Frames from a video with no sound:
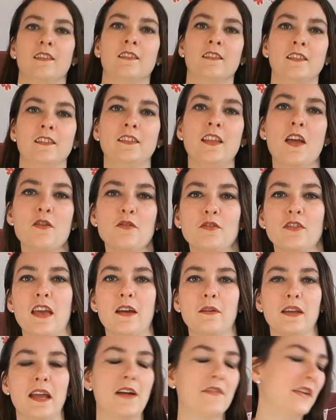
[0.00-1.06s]
So there
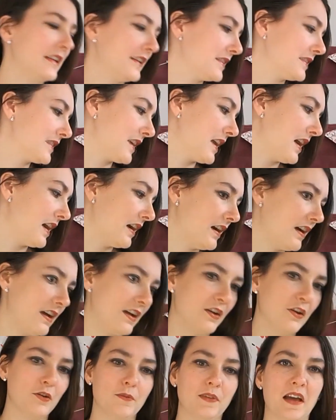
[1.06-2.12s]
we have it. I
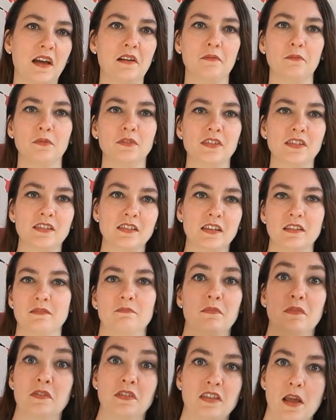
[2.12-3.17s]
hope that was
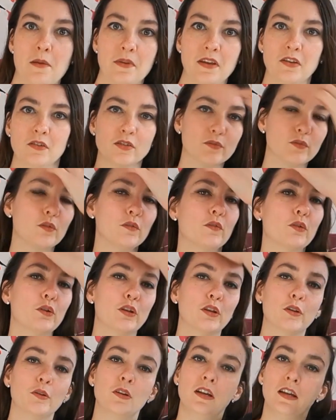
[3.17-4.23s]
semi-useful for
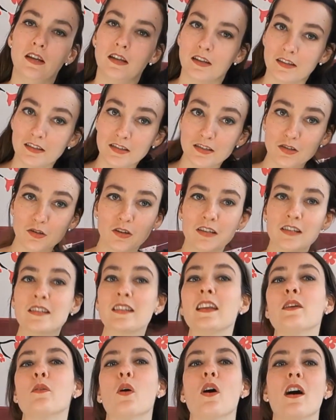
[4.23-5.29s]
you. At least you can
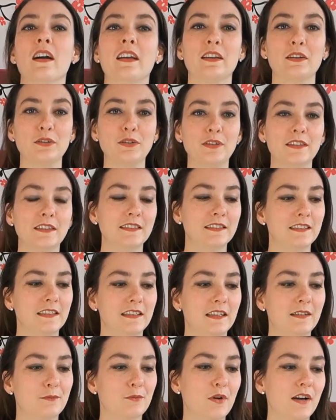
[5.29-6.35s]
see what I got,
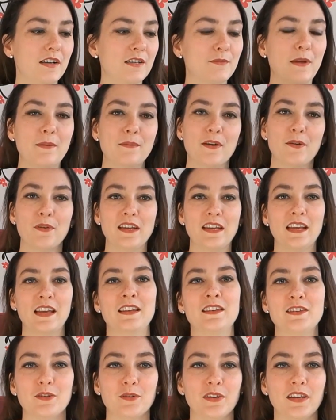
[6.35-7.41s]
what I spent my
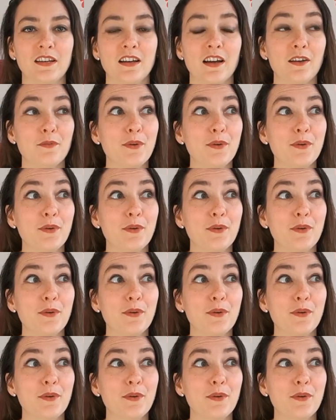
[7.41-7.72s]
weekend doing.